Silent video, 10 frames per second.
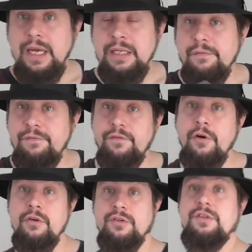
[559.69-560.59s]
And the
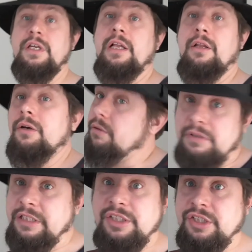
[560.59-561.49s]
first killer,
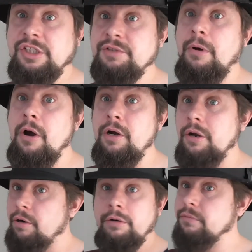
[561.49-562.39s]
this is a
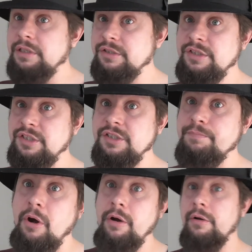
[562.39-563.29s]

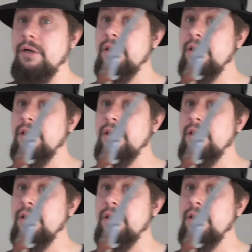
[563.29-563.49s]
spoiler,